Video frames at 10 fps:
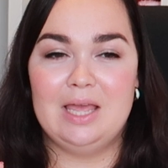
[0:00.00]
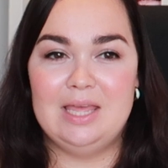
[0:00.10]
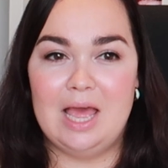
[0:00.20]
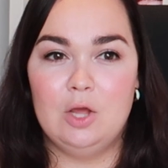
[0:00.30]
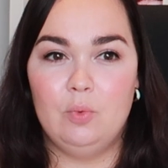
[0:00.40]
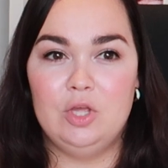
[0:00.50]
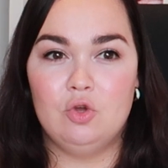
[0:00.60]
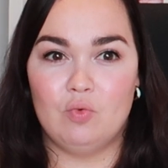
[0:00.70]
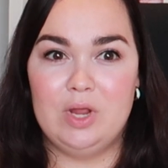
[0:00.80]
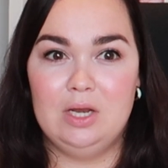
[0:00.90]
yellowy
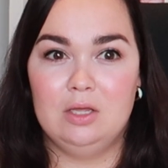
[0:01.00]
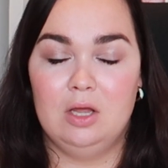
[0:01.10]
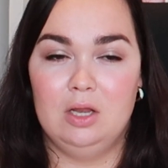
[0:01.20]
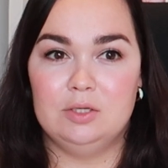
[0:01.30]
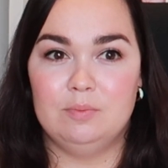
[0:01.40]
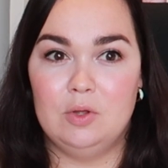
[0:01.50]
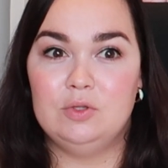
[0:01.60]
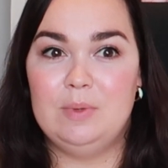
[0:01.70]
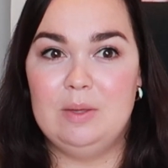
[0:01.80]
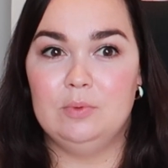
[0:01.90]
green coloured,
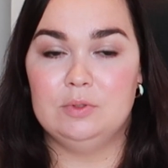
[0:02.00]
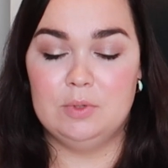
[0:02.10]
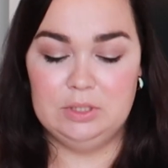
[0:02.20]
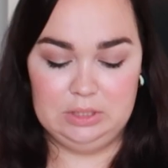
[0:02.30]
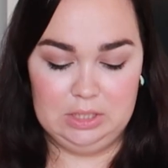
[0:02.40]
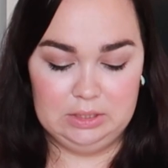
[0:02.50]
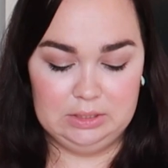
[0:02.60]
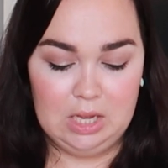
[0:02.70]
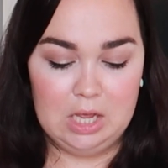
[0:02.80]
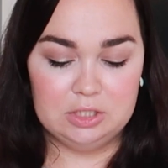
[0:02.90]
most people's
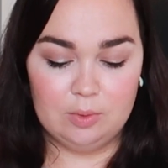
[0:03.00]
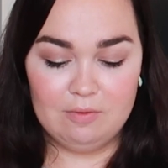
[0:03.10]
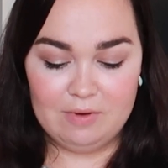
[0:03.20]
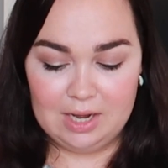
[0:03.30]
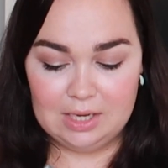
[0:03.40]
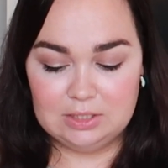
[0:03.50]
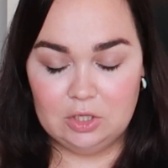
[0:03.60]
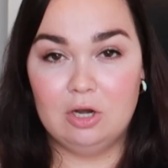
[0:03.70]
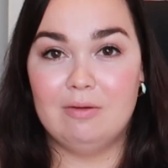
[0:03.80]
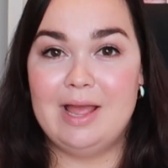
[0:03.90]
mustards. So I realised the
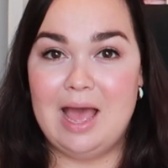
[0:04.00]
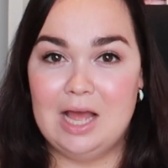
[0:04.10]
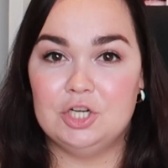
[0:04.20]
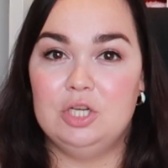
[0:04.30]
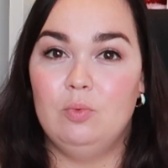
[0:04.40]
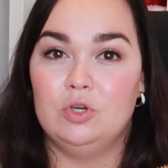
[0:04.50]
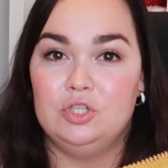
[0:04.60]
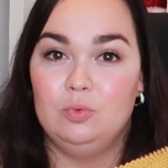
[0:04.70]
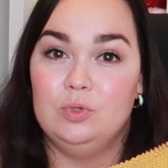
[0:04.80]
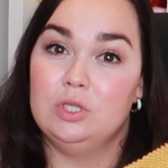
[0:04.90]
colour I actually
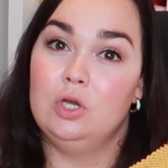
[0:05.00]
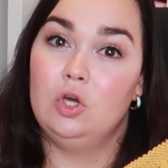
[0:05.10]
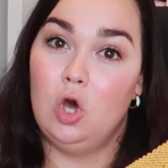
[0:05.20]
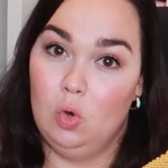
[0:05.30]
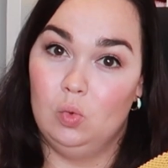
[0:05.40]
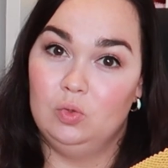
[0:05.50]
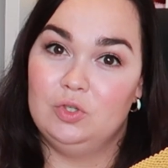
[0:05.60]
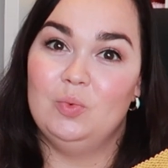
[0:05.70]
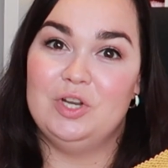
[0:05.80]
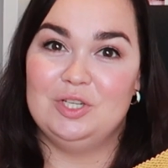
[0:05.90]
wanted was
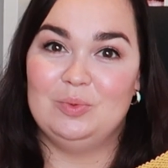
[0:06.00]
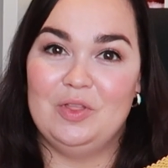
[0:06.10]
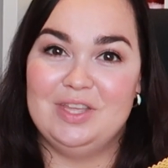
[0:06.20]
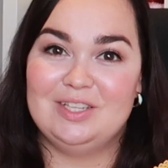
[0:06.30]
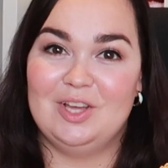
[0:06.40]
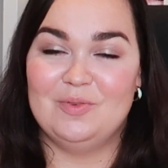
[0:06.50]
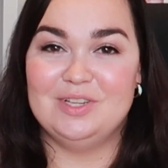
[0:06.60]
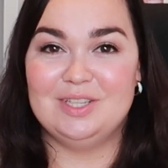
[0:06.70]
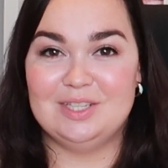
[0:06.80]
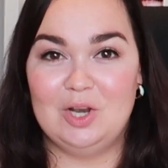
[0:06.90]
gold, which is what this colour
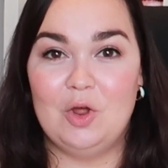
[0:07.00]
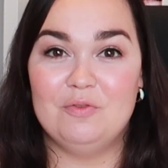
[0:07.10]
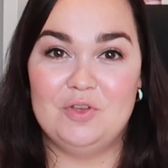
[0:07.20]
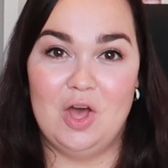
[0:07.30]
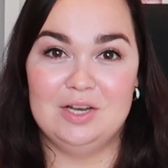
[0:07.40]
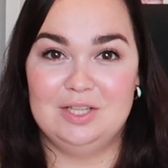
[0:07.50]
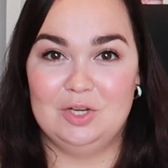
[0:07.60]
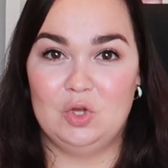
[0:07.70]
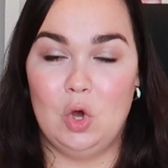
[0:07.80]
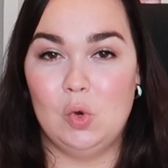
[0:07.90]
is. So there's a lot of yarns that
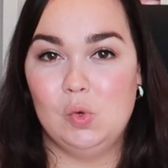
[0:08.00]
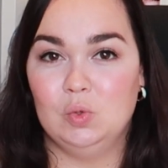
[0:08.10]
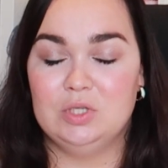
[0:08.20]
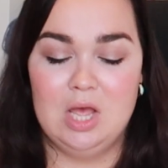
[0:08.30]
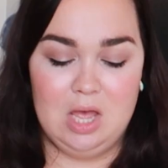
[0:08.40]
are gold.